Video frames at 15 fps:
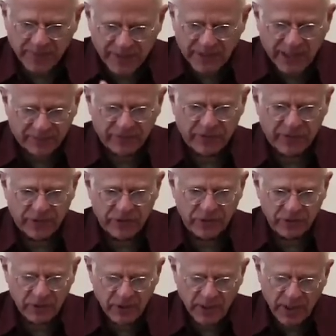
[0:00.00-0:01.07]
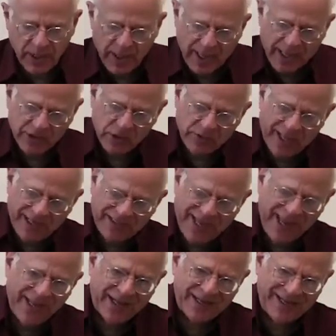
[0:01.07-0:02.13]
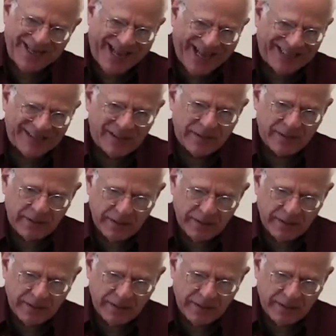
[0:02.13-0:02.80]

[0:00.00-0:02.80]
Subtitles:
by definition, and so they take a cut.